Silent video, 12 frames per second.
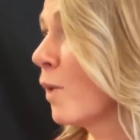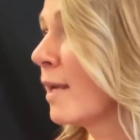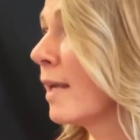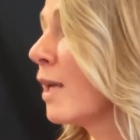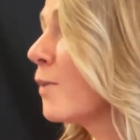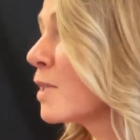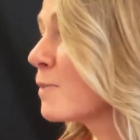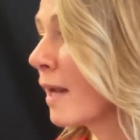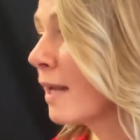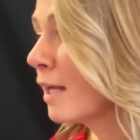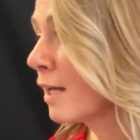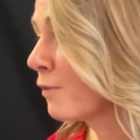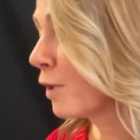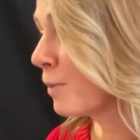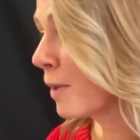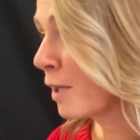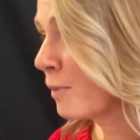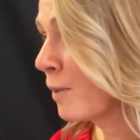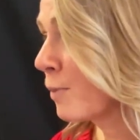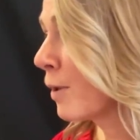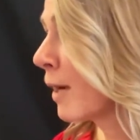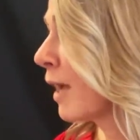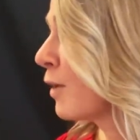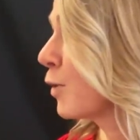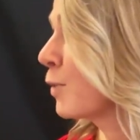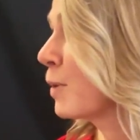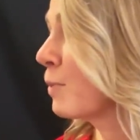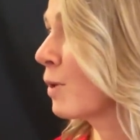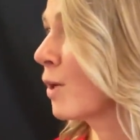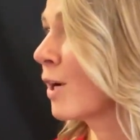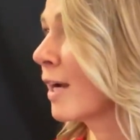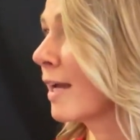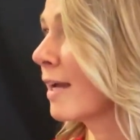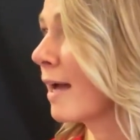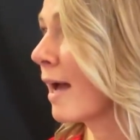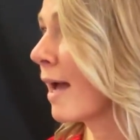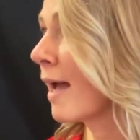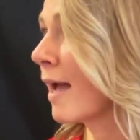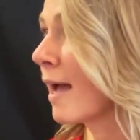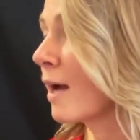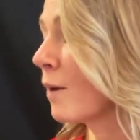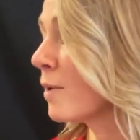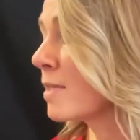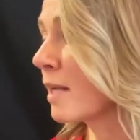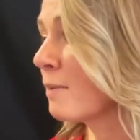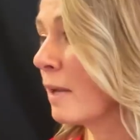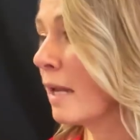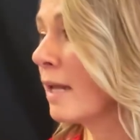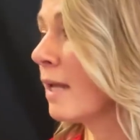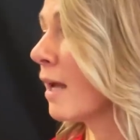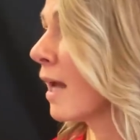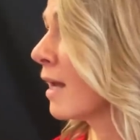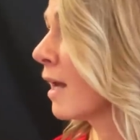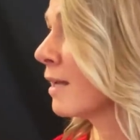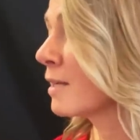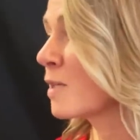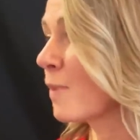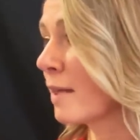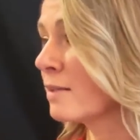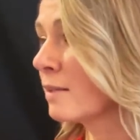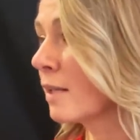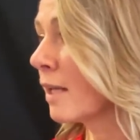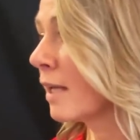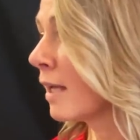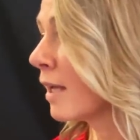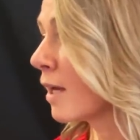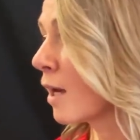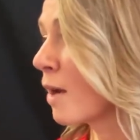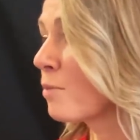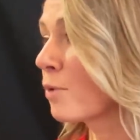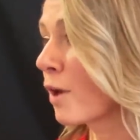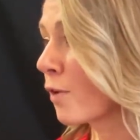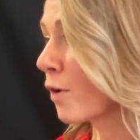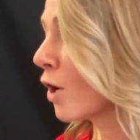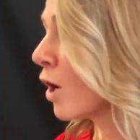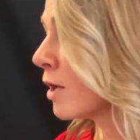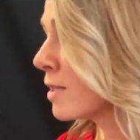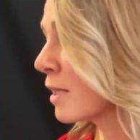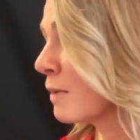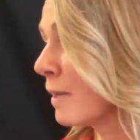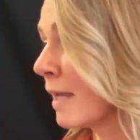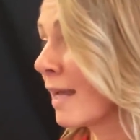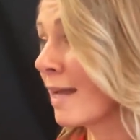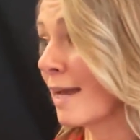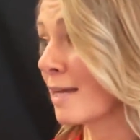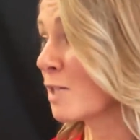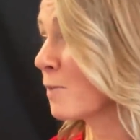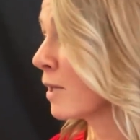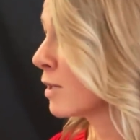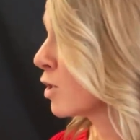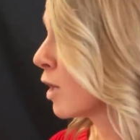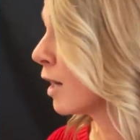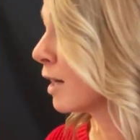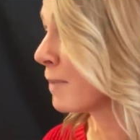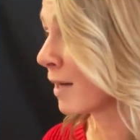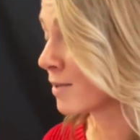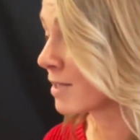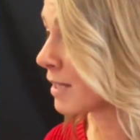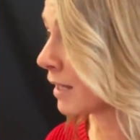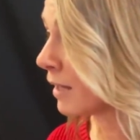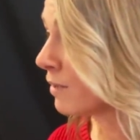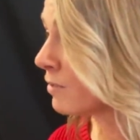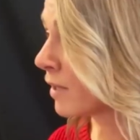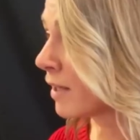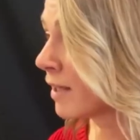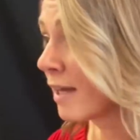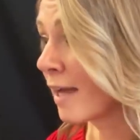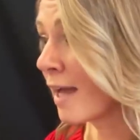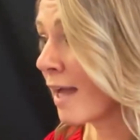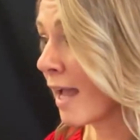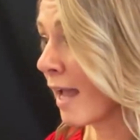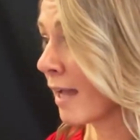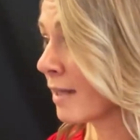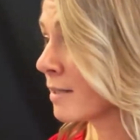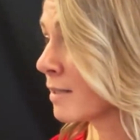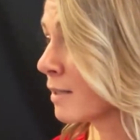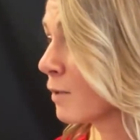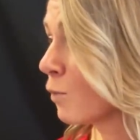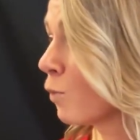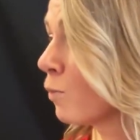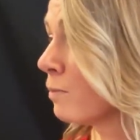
when he was made a governing body member, I remember I, ha- I was at a meeting and unexpectedly a brother calls on me and asks me to talk about Steve and